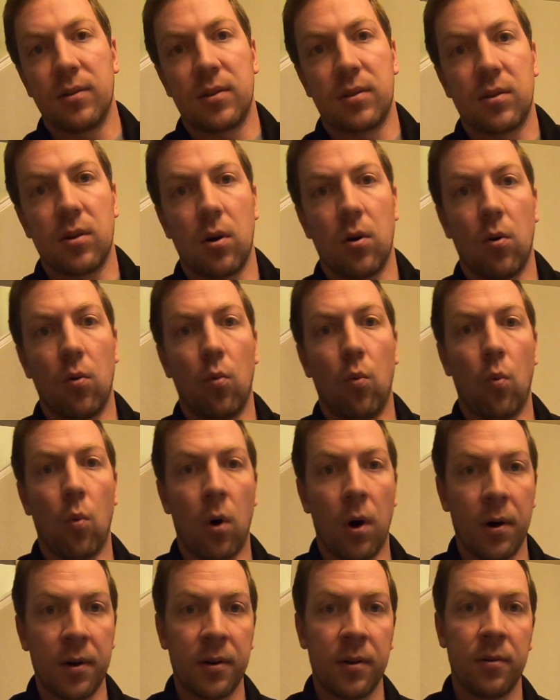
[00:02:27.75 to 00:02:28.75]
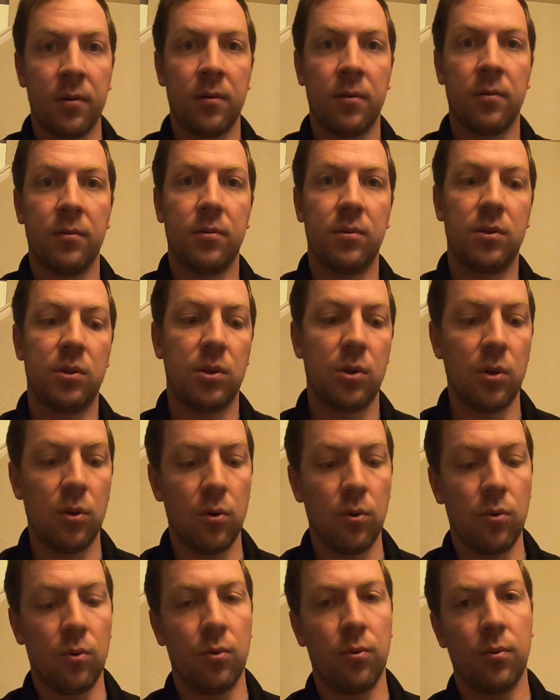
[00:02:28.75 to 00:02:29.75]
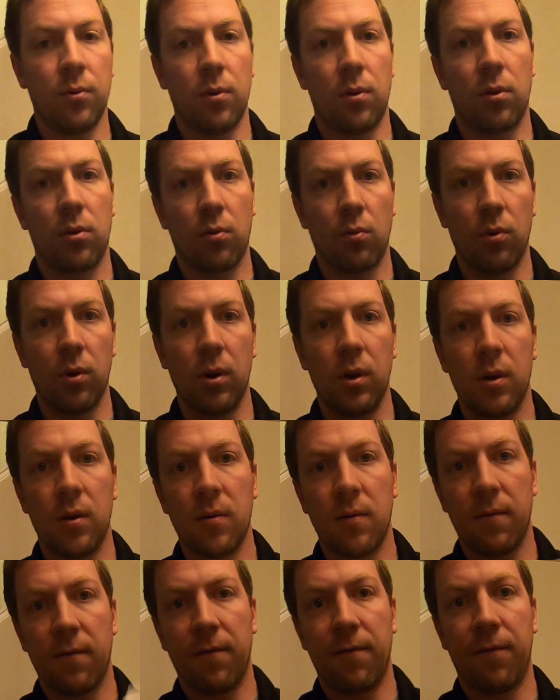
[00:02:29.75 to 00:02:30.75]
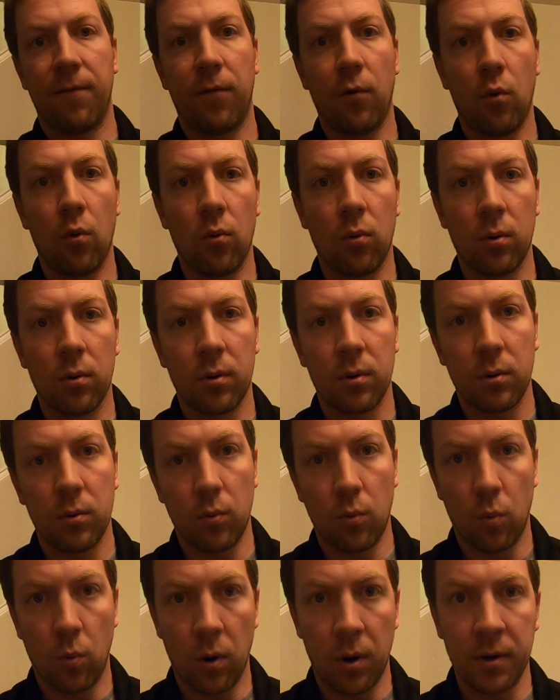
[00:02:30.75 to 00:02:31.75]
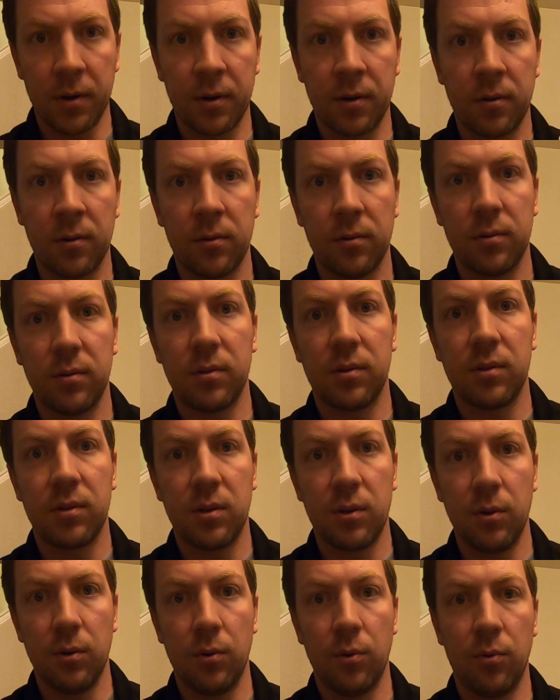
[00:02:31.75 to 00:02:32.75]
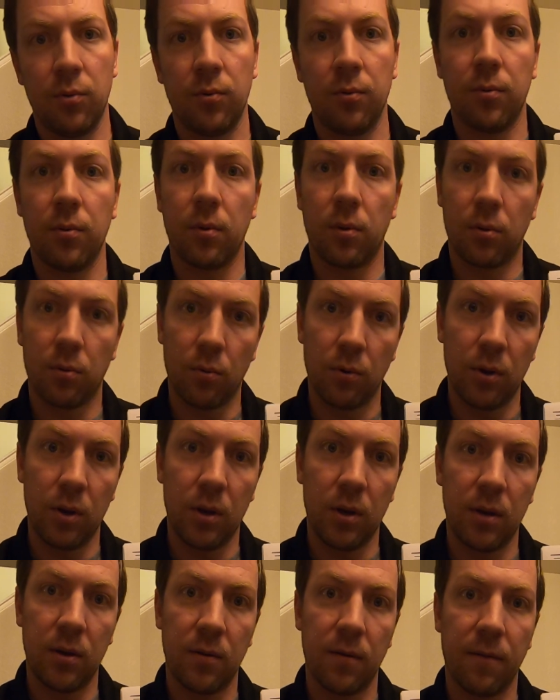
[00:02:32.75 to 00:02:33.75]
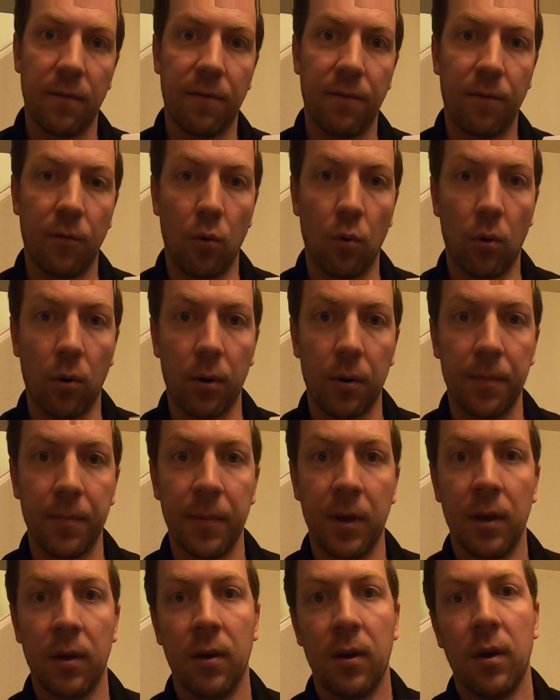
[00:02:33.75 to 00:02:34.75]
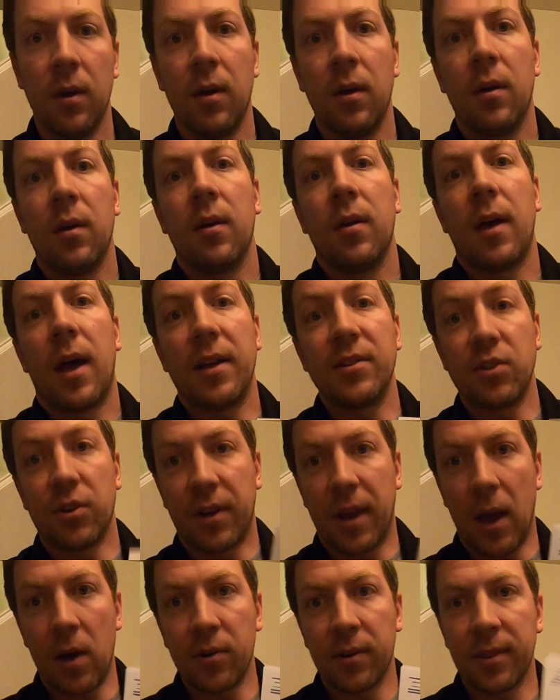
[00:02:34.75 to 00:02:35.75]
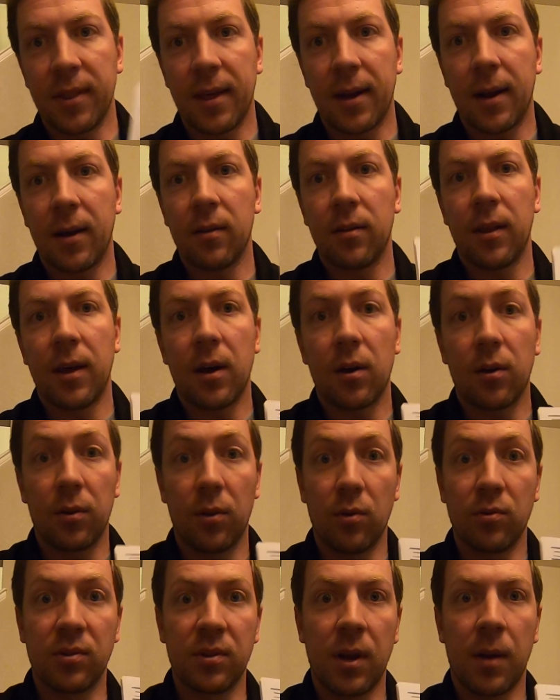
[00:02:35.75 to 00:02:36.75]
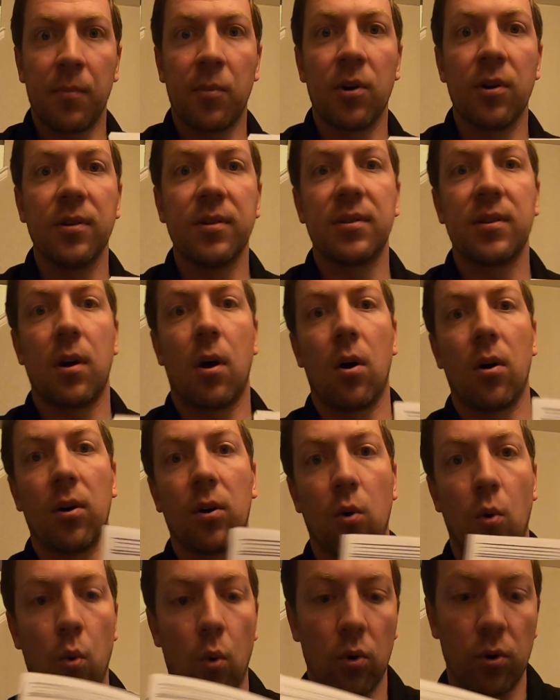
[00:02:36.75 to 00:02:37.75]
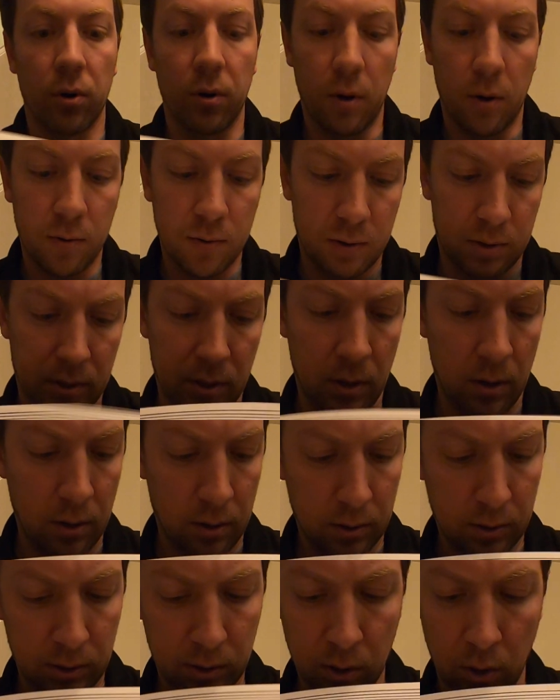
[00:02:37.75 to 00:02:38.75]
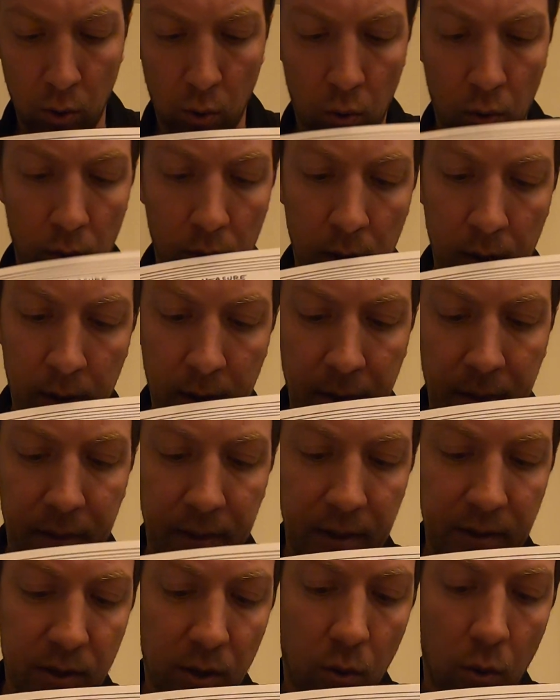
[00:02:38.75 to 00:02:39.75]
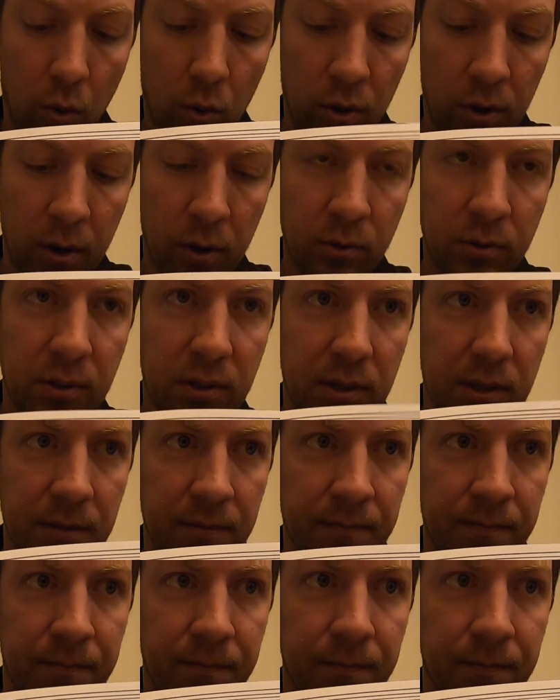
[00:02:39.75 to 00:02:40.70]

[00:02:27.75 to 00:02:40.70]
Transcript: So 1, 2, 3, 4, 1, 2, 3, 4. As you're counting that out loud, those numbers are quarter notes. So these are quarter notes.